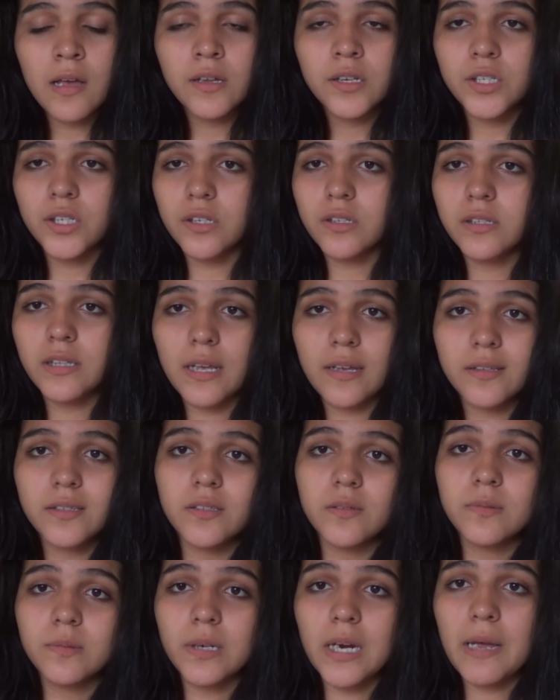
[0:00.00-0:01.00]
just like
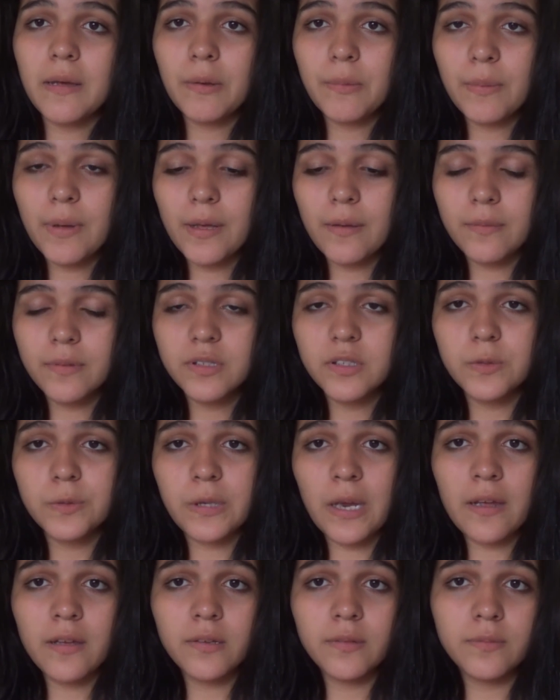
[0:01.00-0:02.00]
subscribe
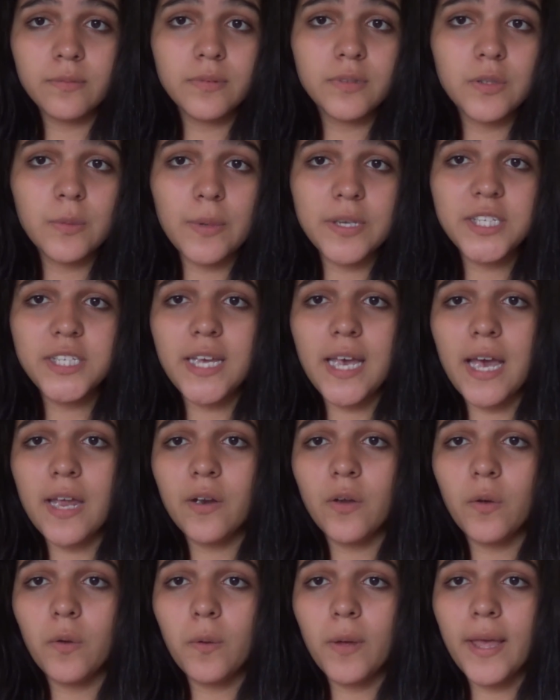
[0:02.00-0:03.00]
to my
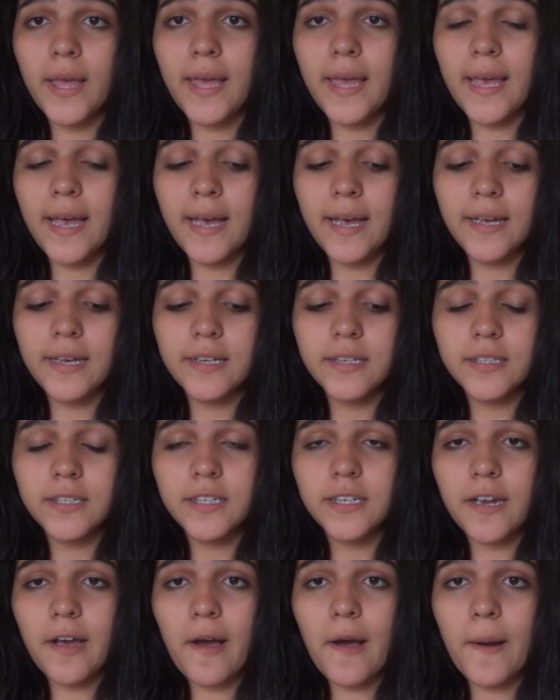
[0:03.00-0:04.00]
channel
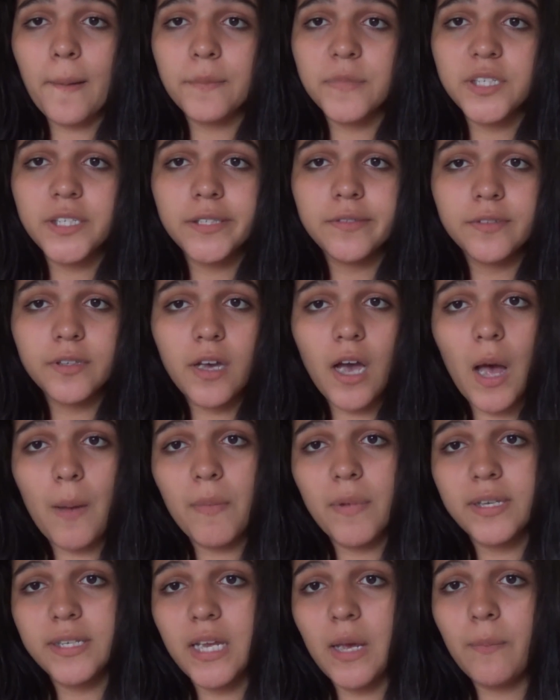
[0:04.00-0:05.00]
and
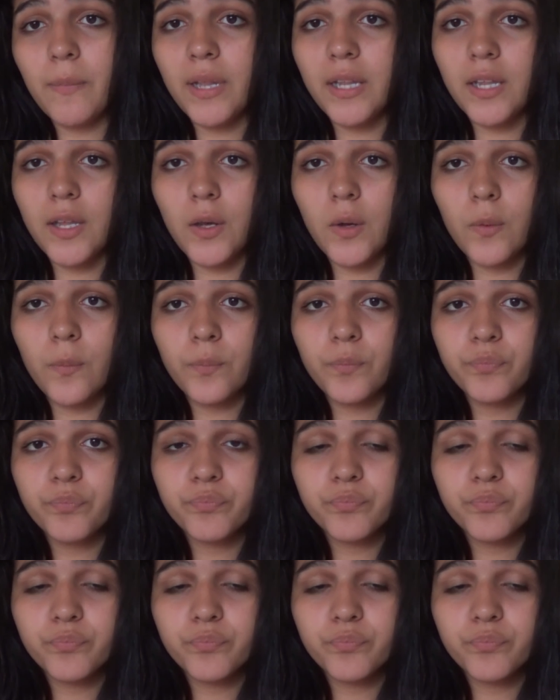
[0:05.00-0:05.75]
comment down below.